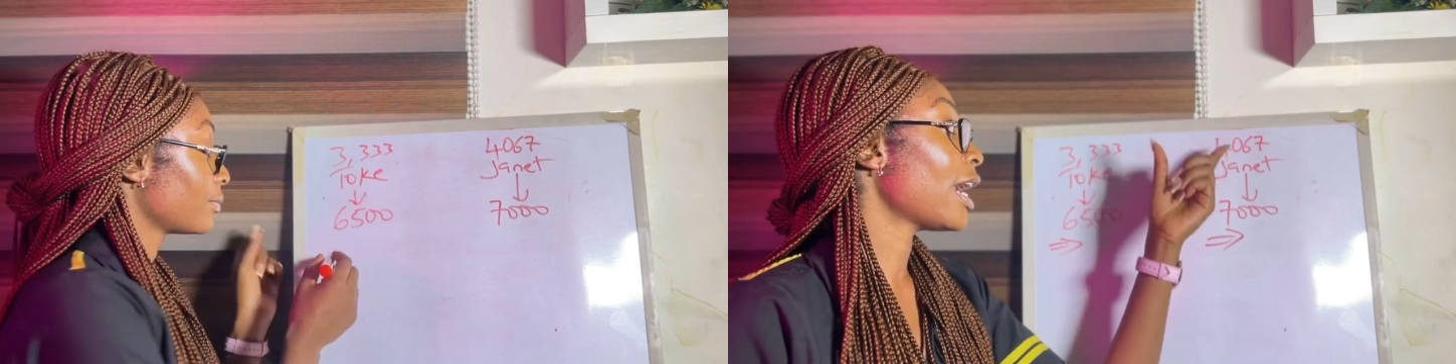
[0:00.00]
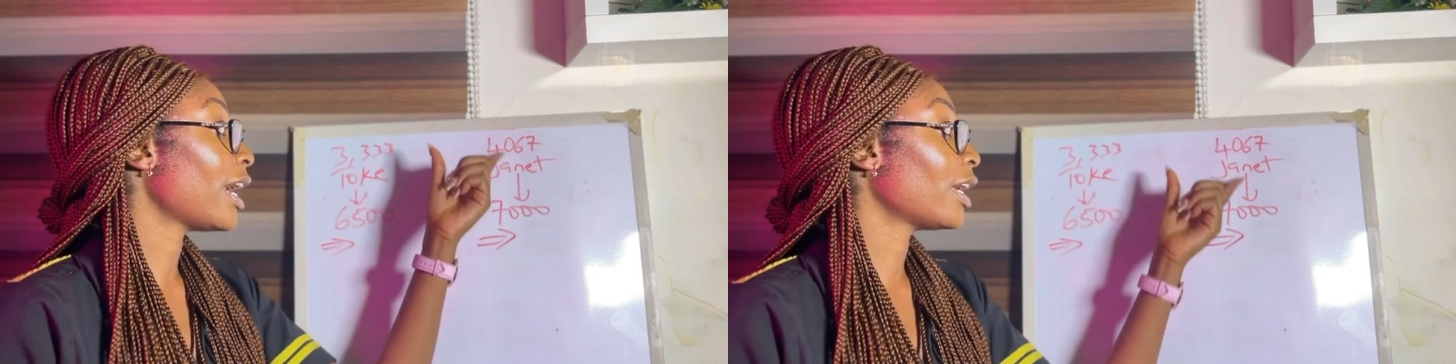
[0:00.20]

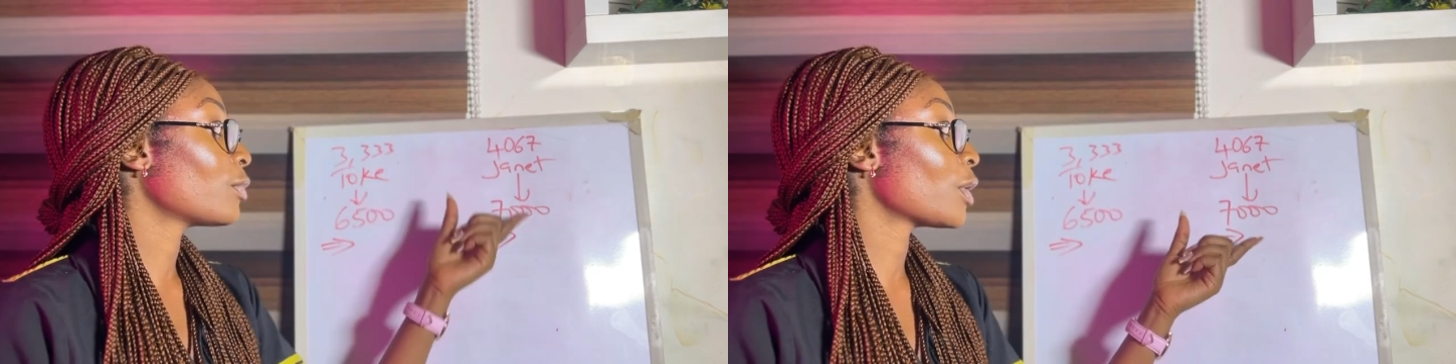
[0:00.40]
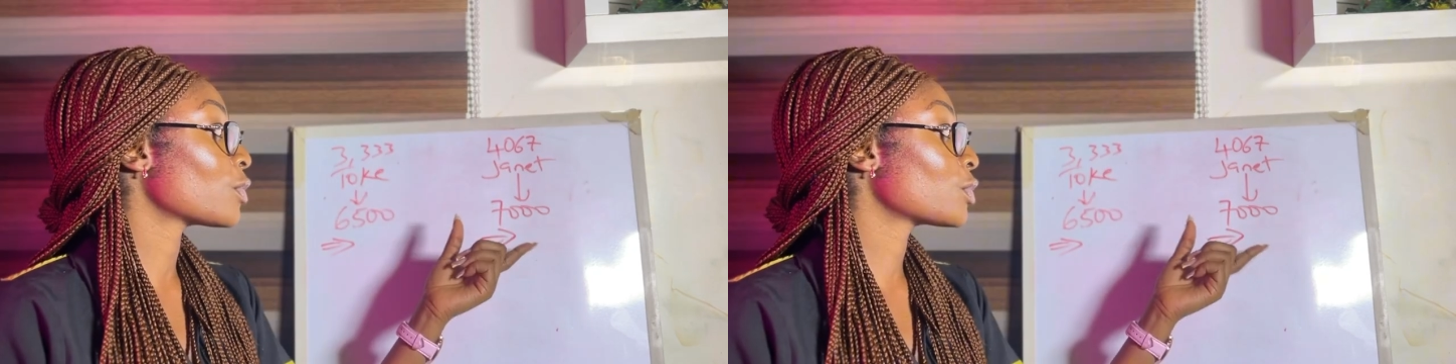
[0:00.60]
And
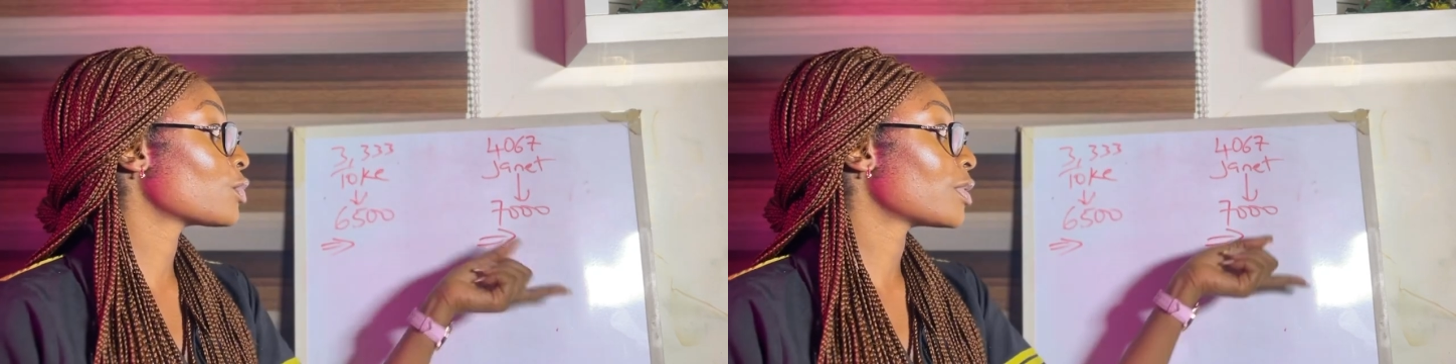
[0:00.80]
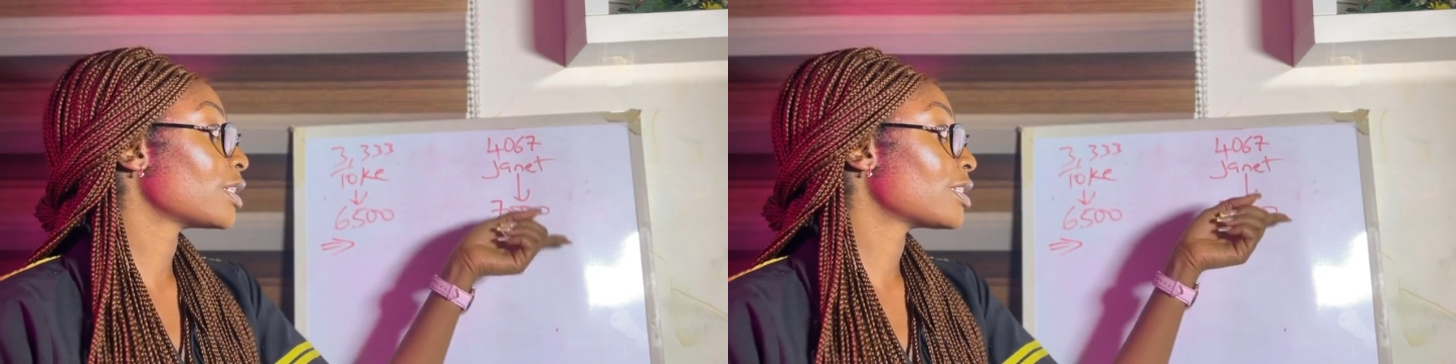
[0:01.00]
we're also
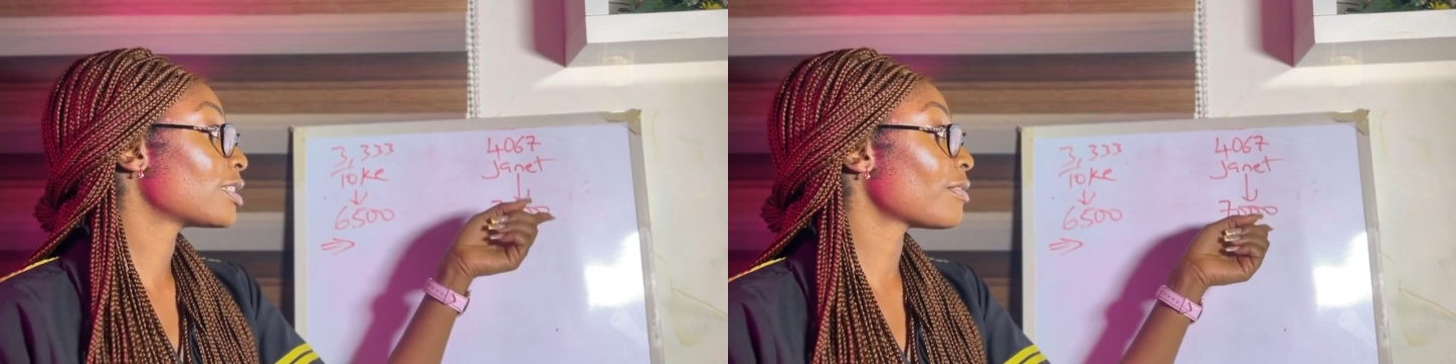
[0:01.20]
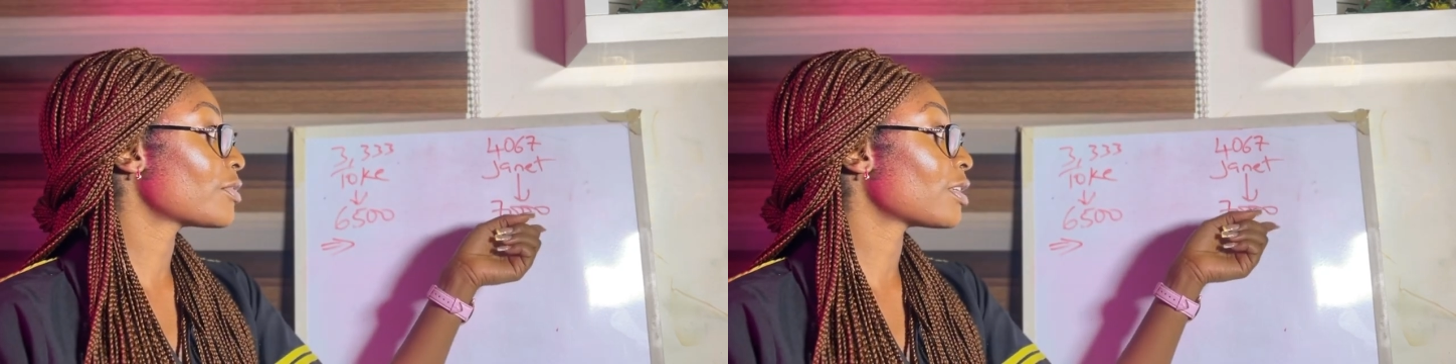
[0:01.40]
doing
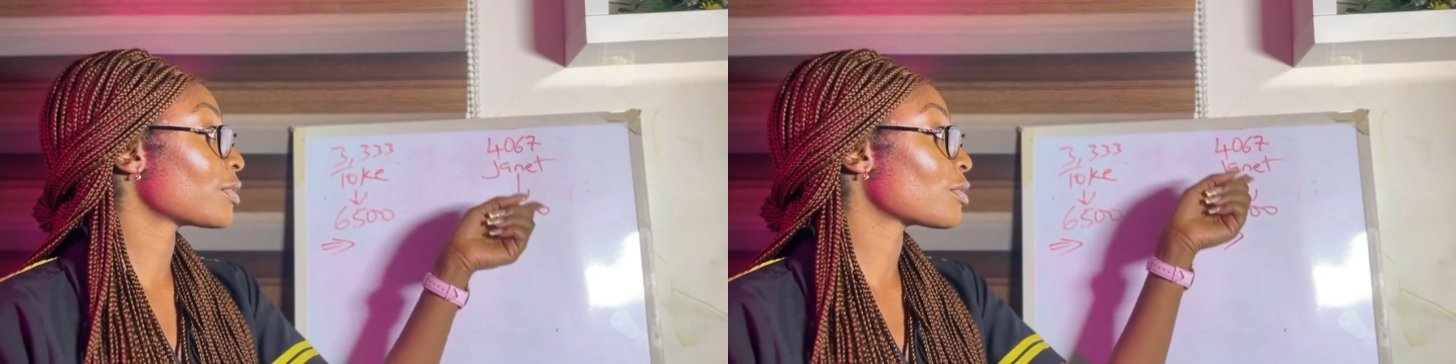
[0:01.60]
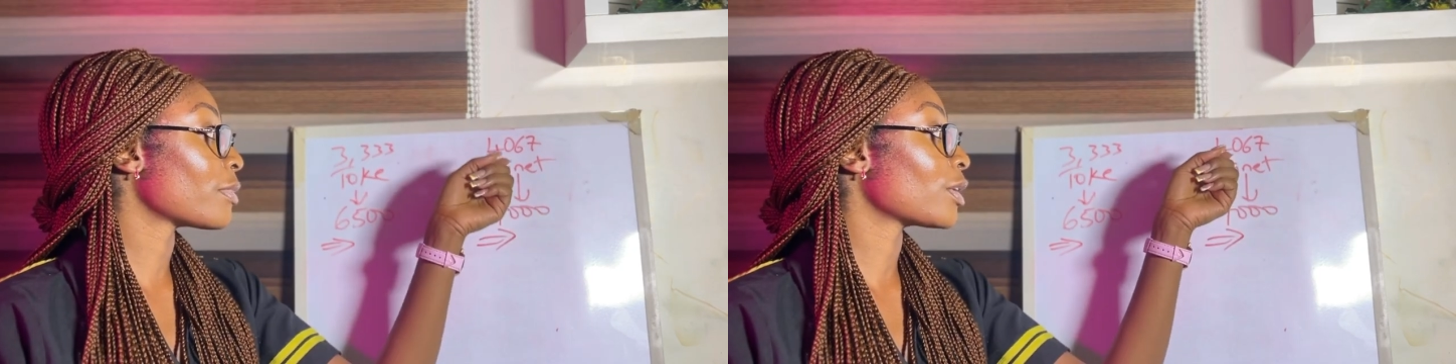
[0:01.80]

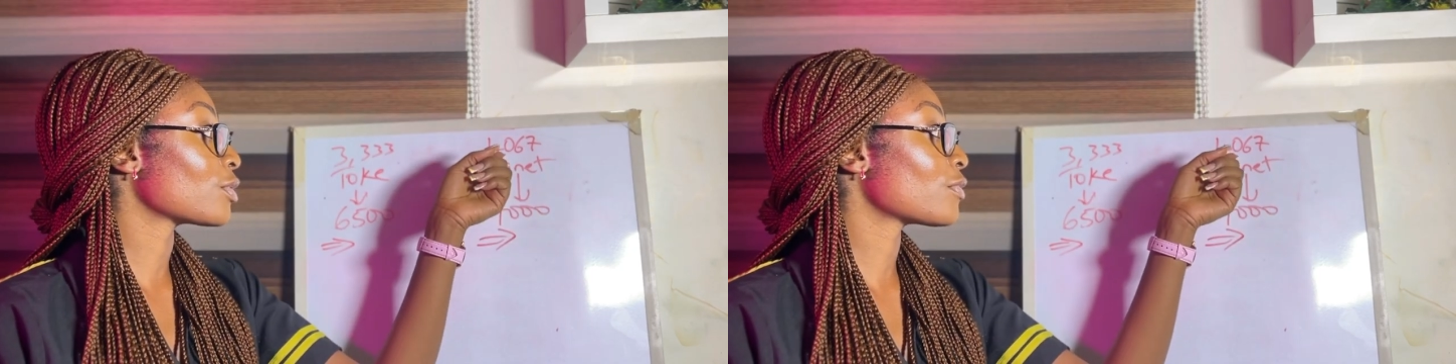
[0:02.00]
7,000 minus